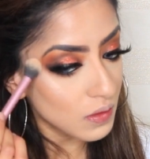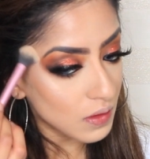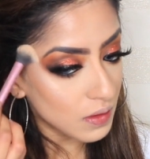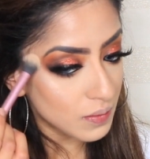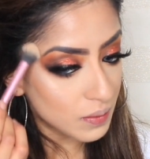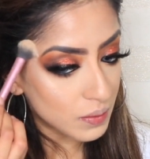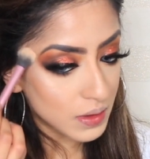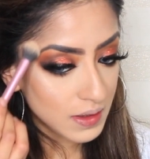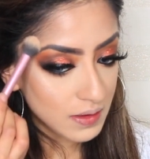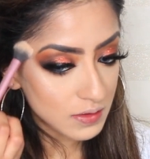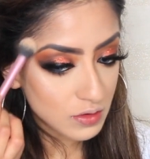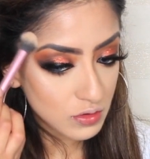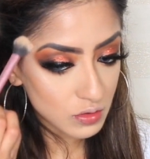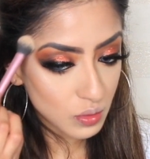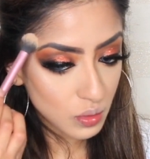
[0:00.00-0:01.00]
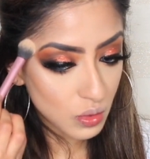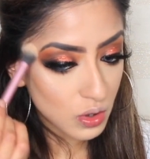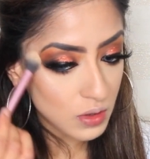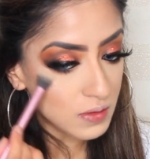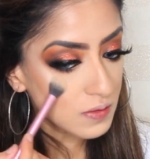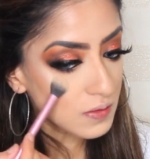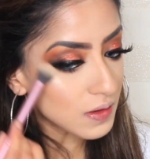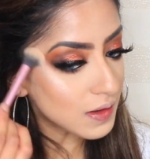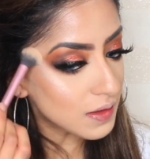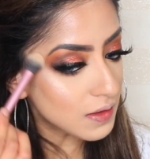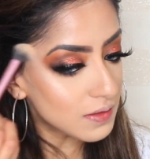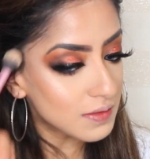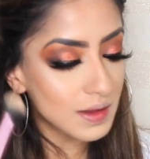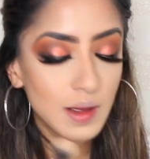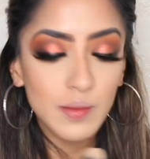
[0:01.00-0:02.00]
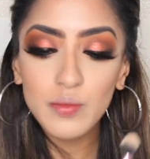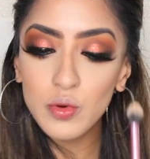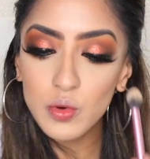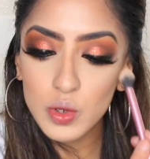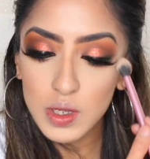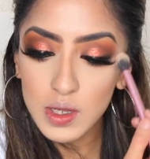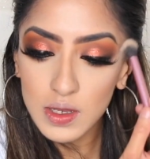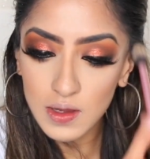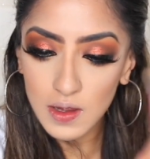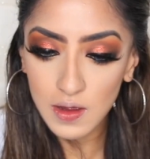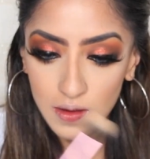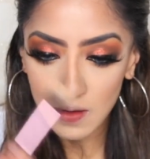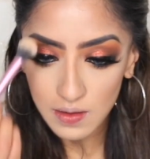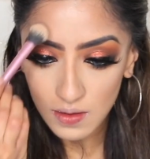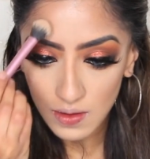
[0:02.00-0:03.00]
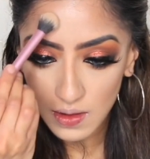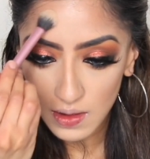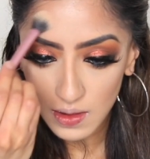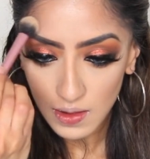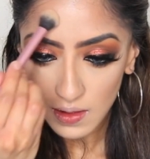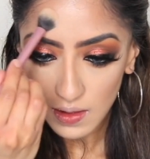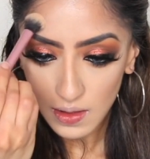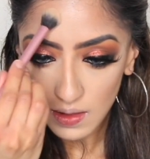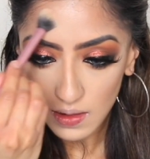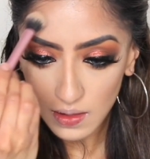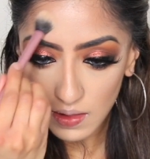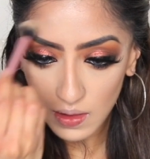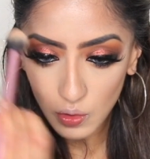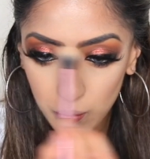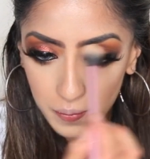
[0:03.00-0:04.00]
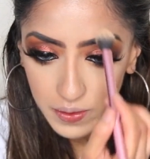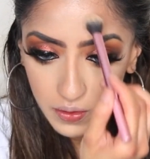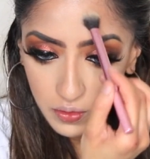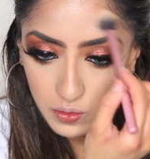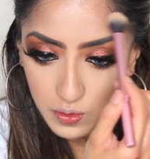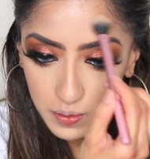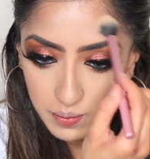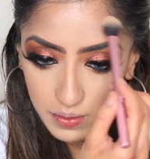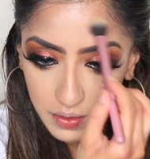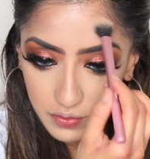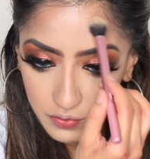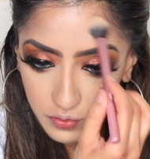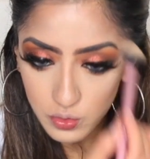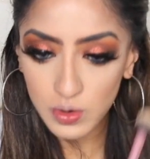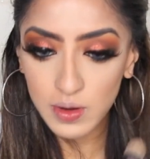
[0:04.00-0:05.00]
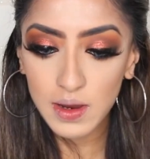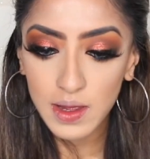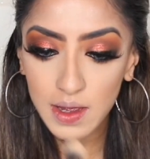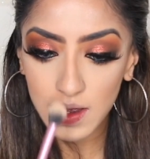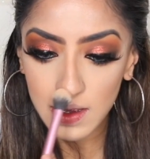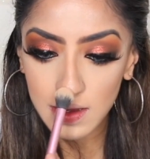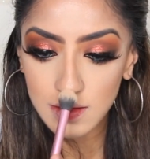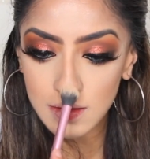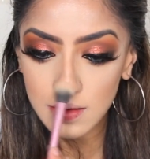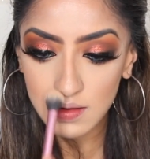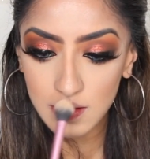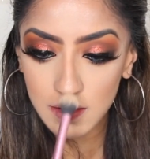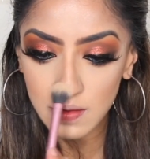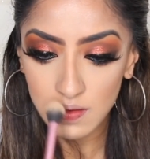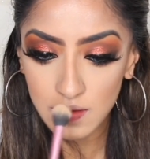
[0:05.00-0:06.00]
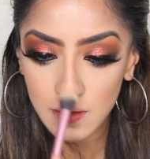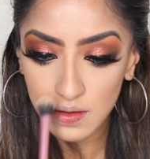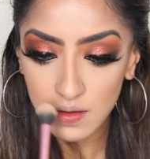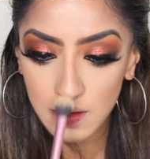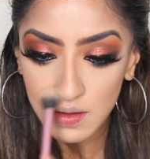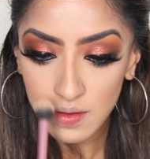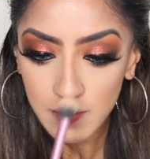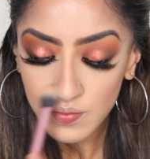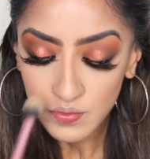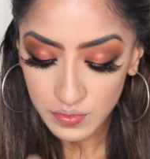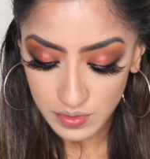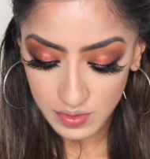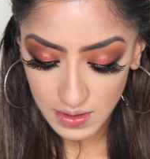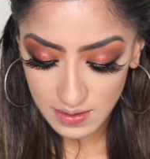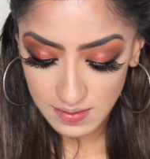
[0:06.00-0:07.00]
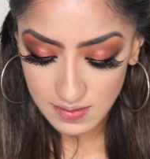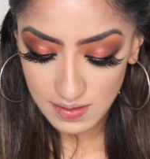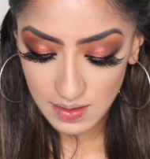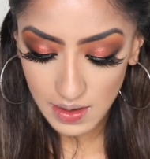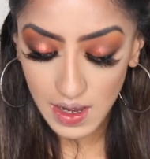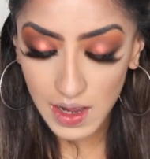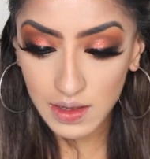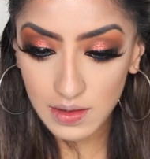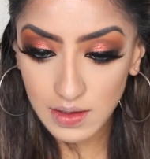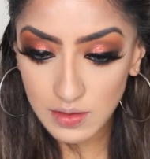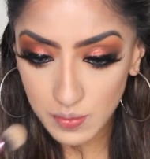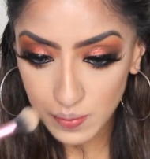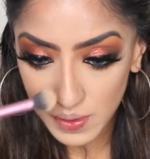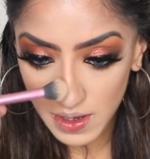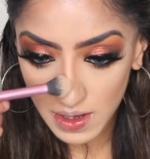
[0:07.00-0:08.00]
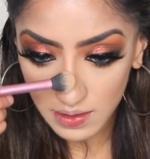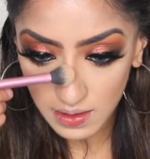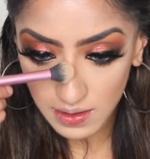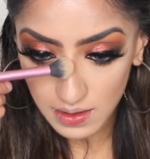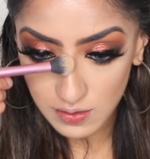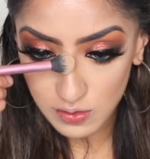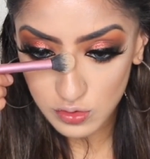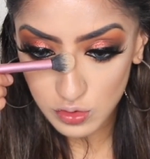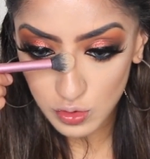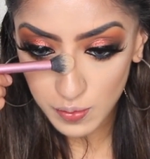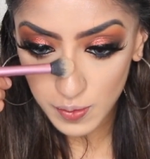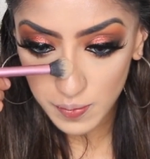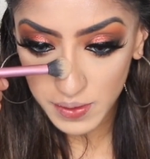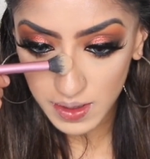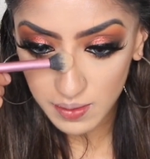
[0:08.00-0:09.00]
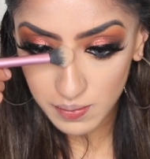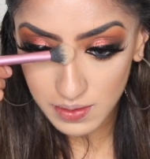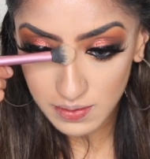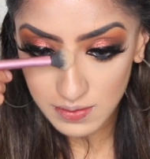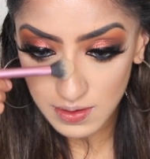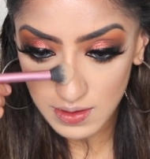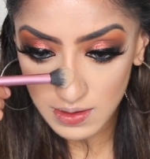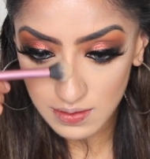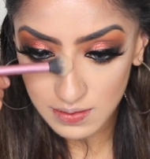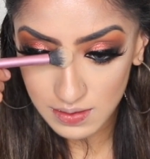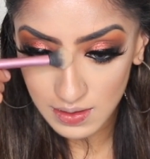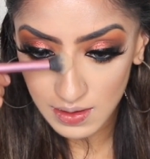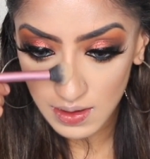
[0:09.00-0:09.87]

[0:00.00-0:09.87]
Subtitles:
and blend it towards like the temple area. A little bit on my forehead This highlighter palette is super pigmented.